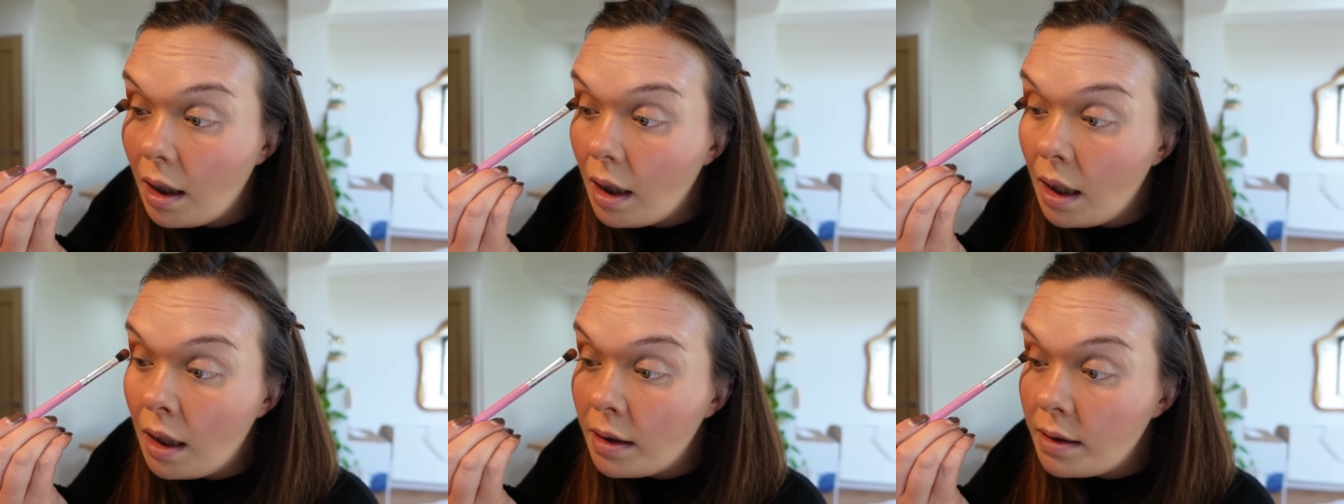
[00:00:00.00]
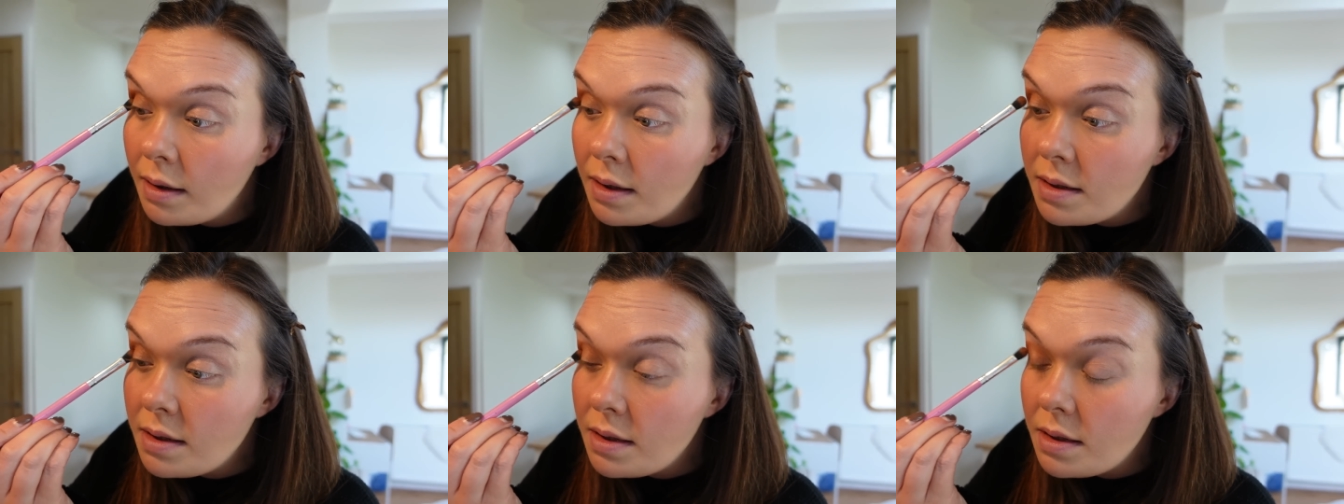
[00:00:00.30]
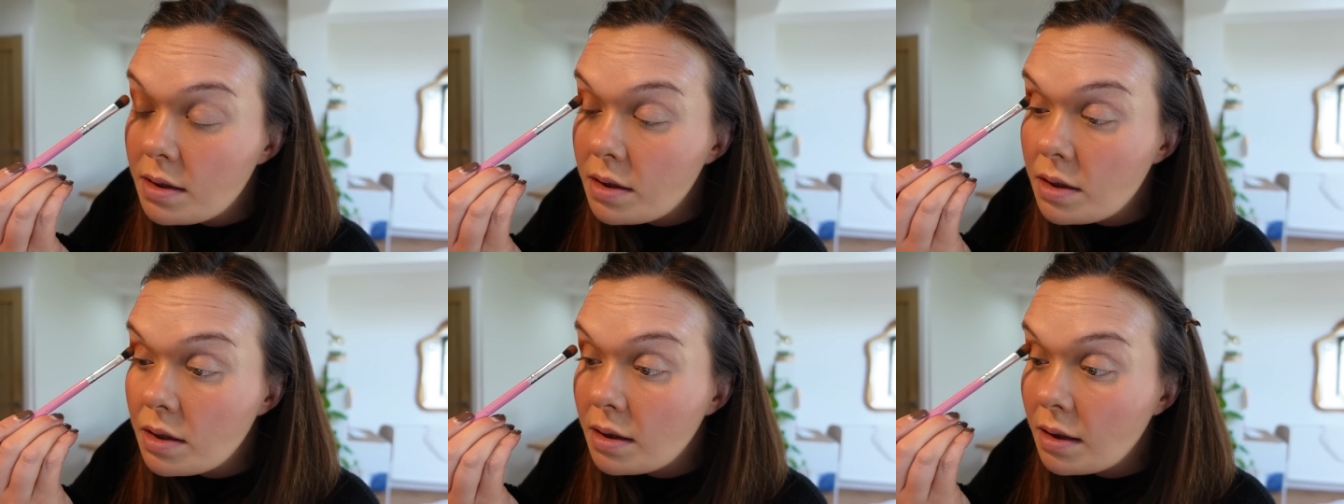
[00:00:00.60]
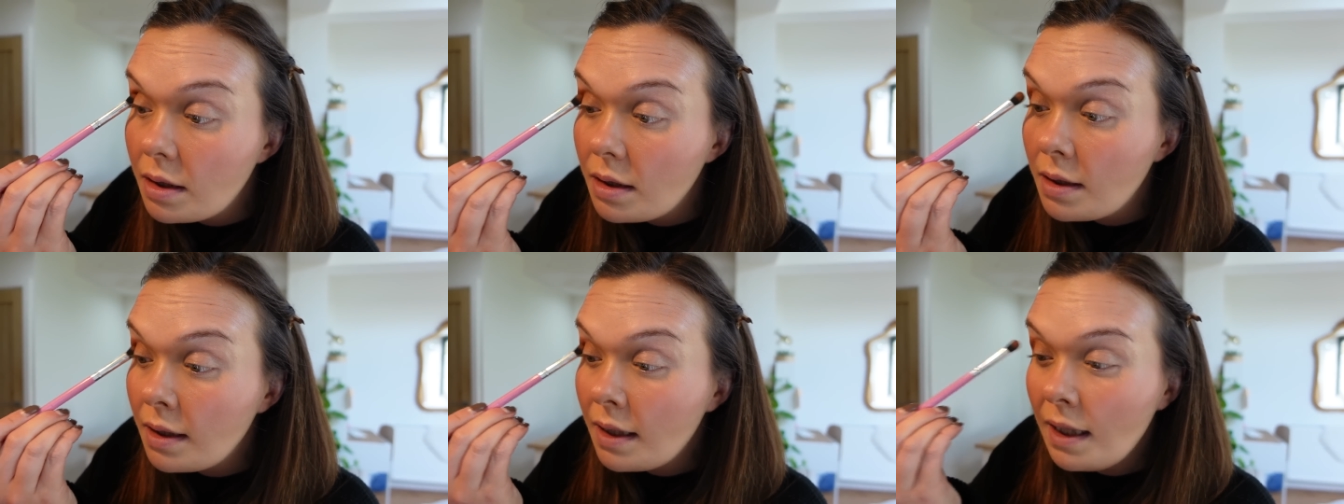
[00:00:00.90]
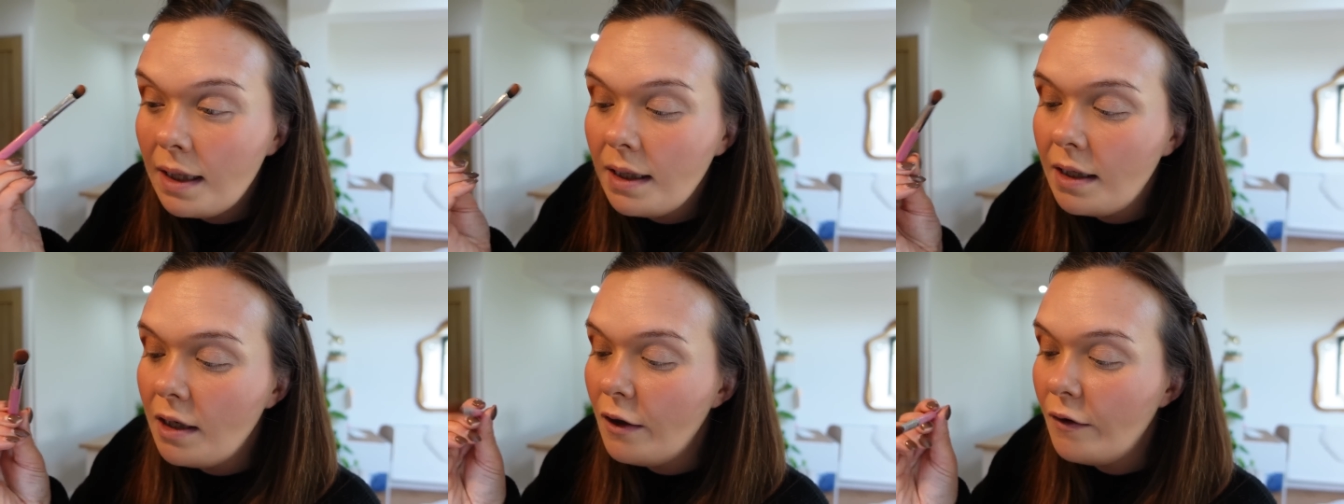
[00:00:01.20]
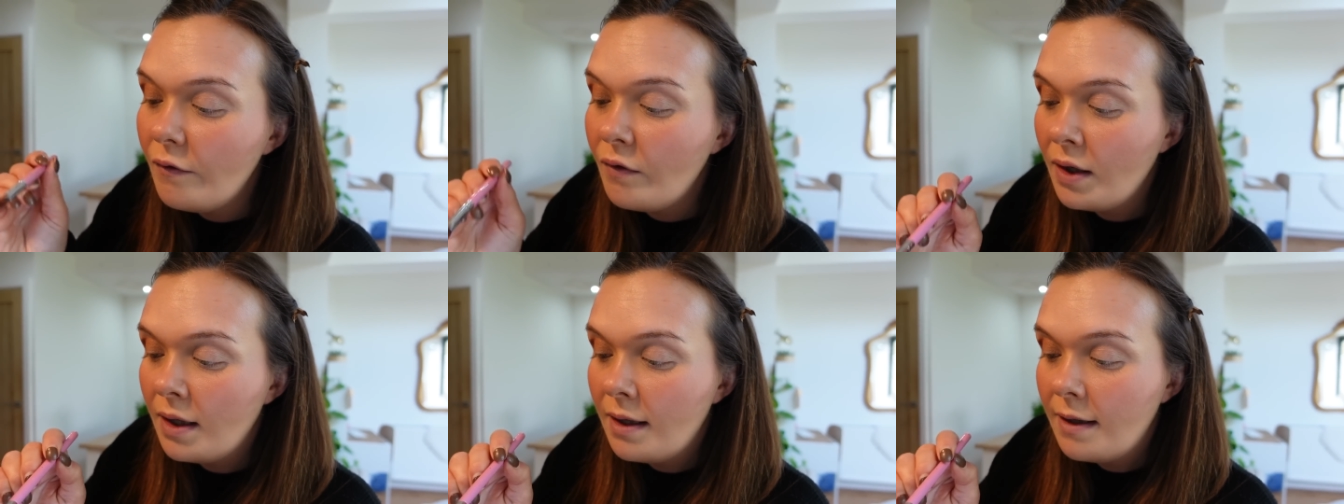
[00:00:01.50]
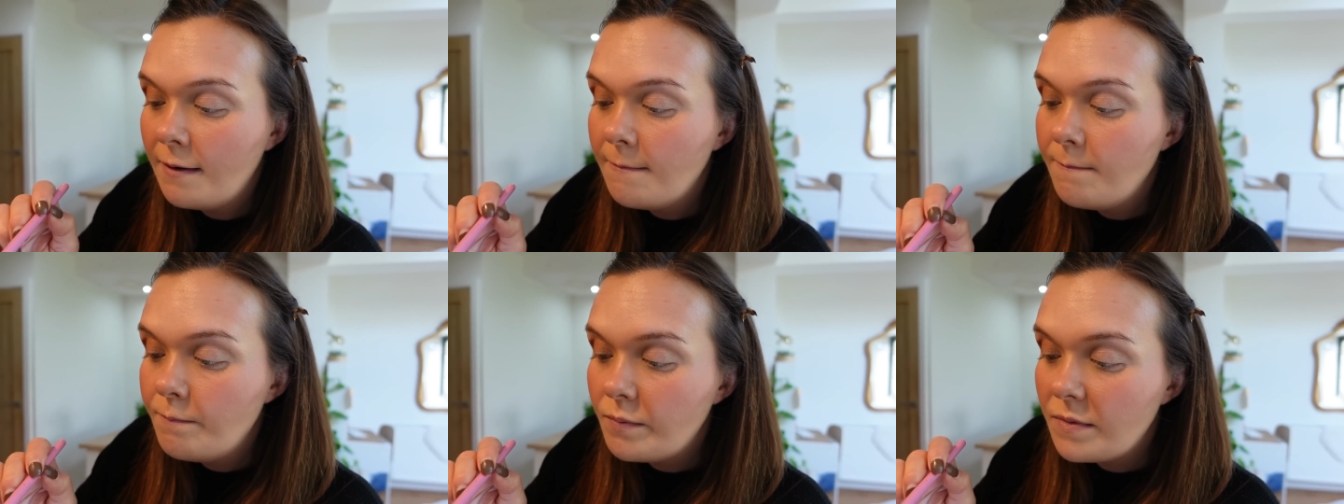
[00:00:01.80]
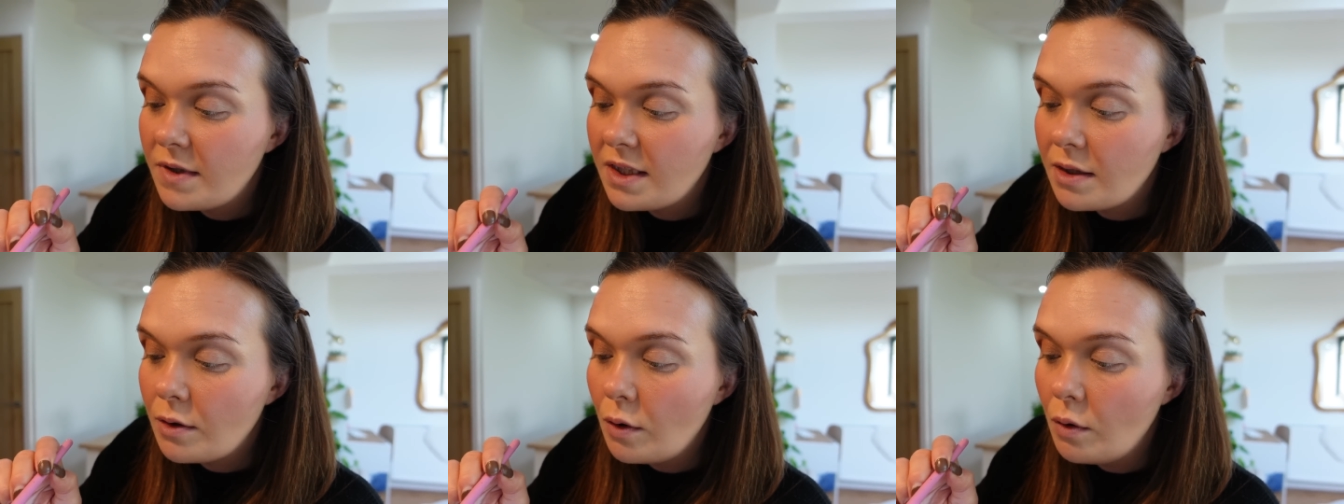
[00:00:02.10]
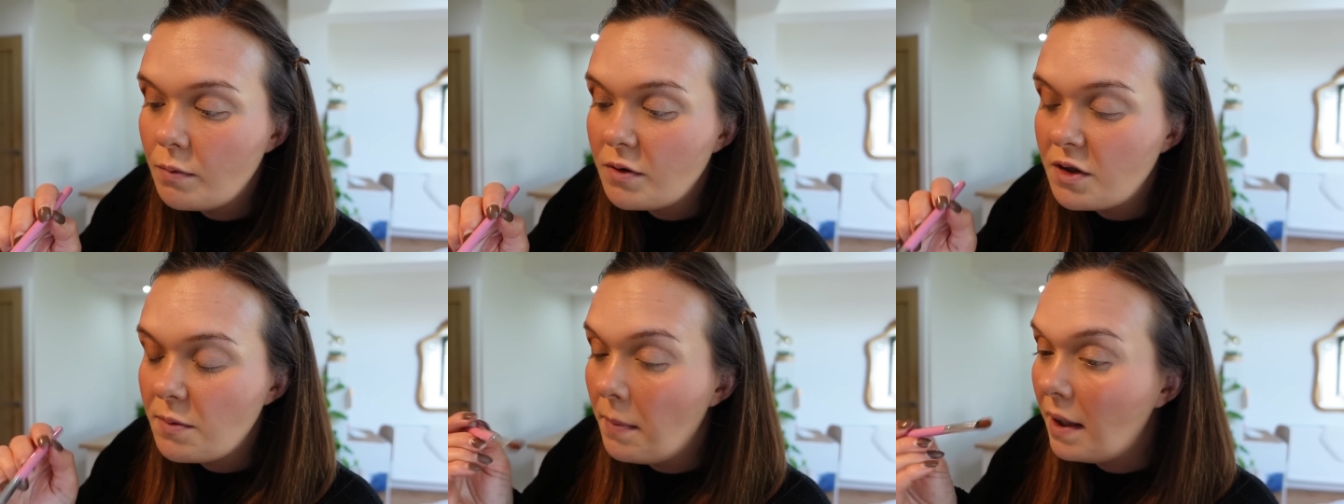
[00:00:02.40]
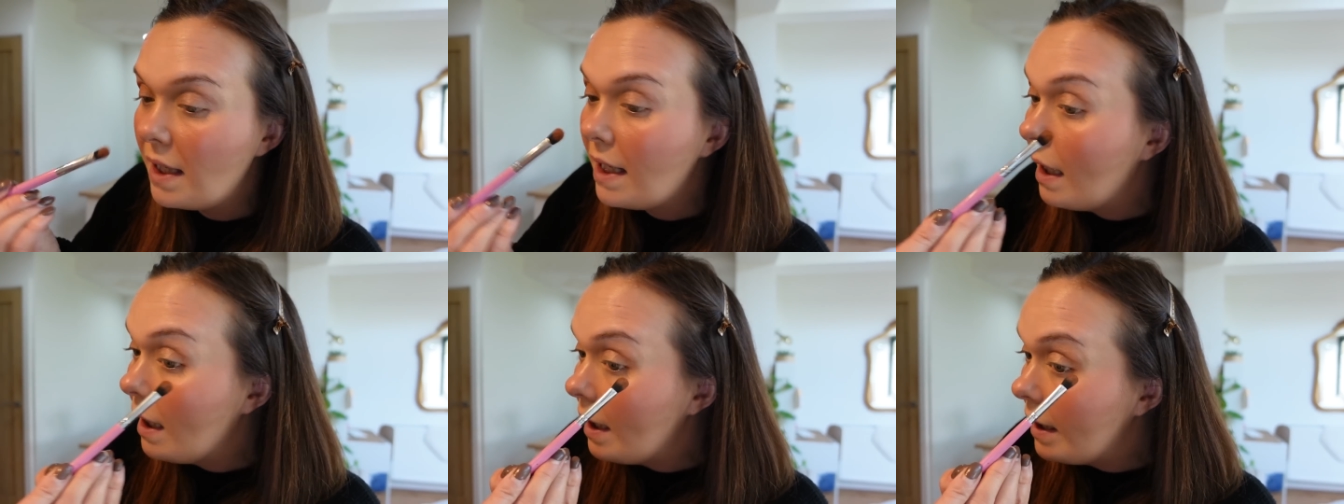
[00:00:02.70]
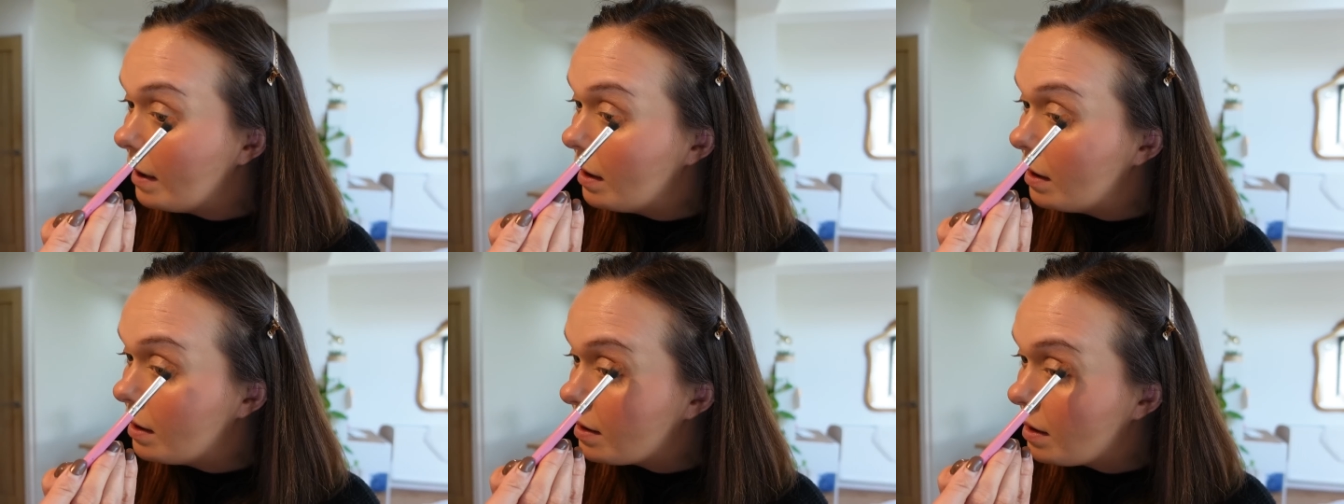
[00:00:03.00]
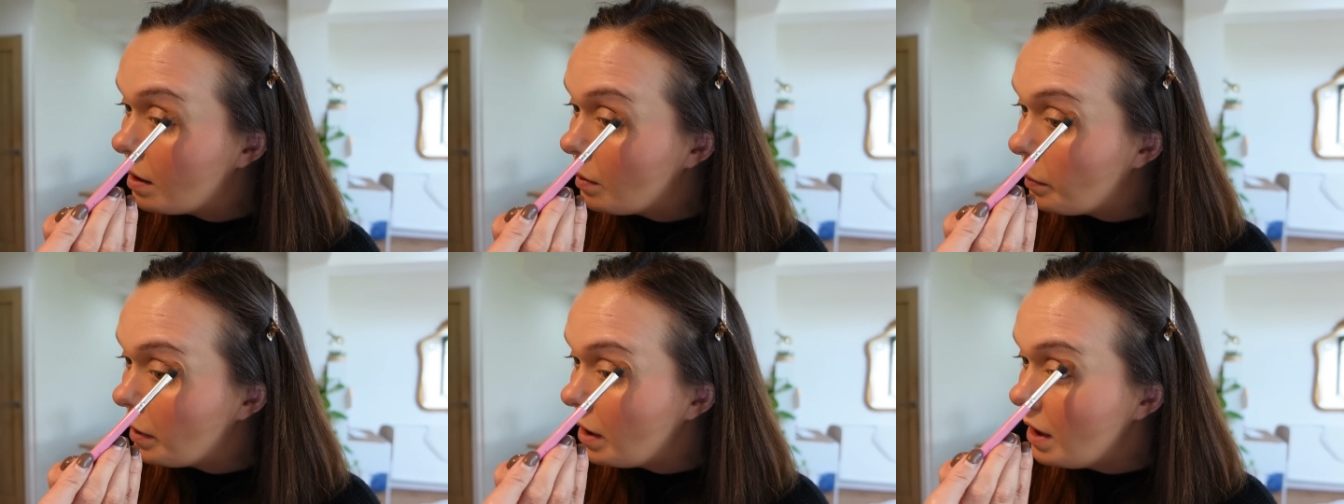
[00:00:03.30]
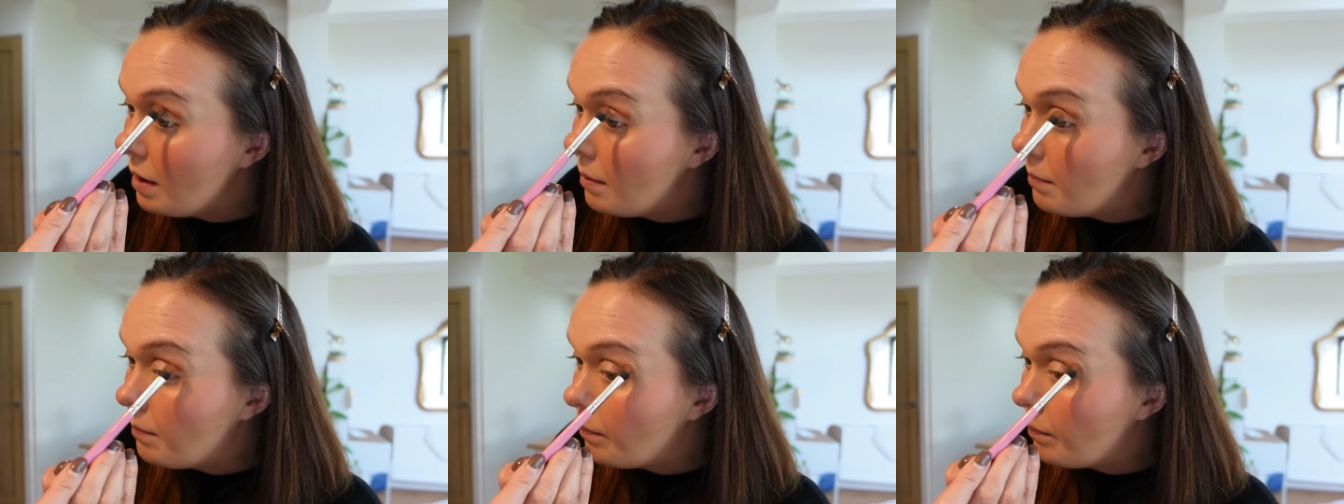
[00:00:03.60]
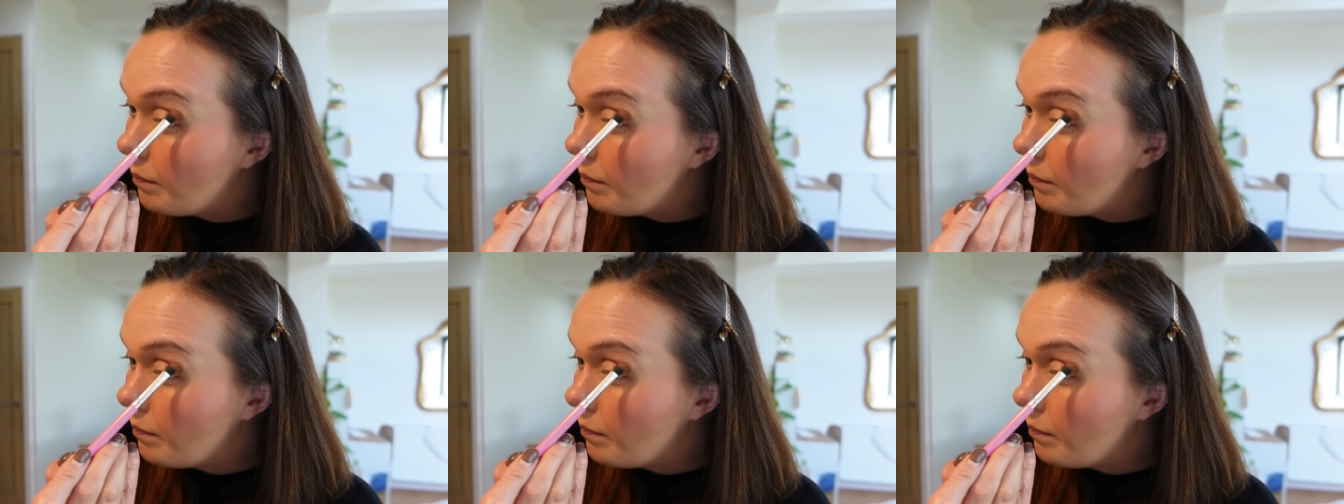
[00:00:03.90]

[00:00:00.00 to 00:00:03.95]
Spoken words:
And this is just going to kind of sculpt my eye a little bit